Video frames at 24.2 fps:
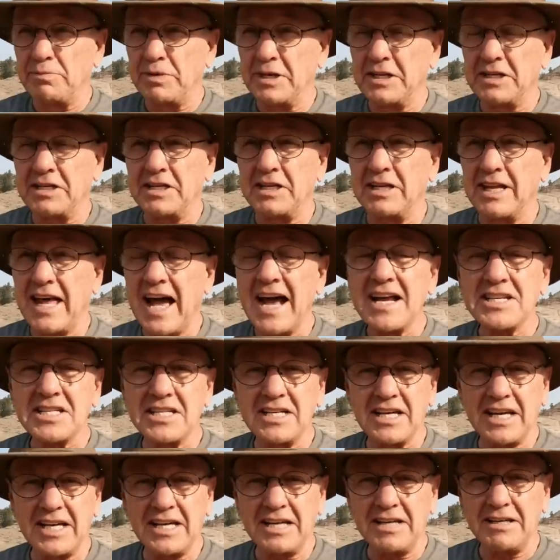But
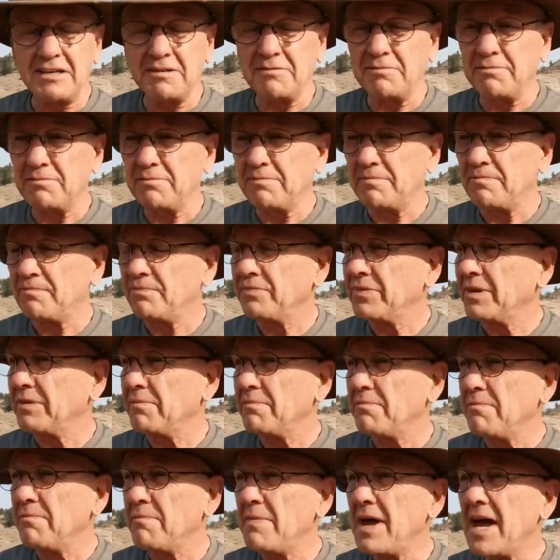last night,
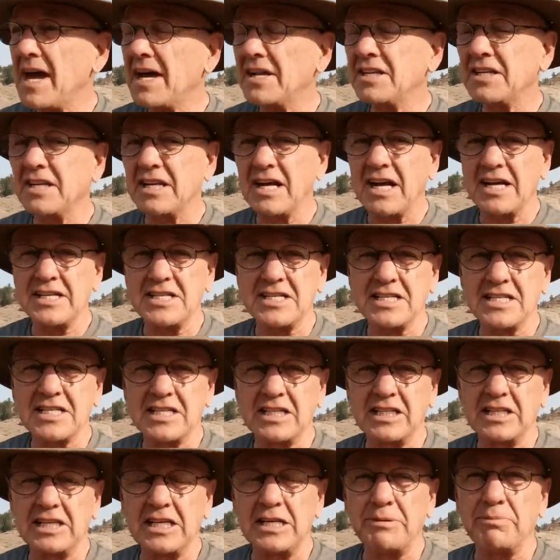man, did I
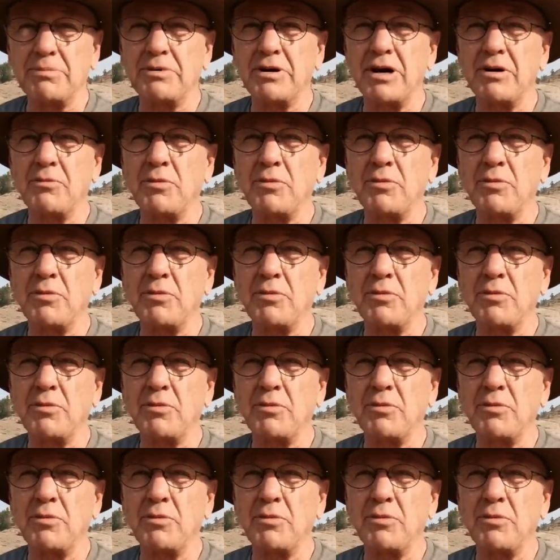sleep.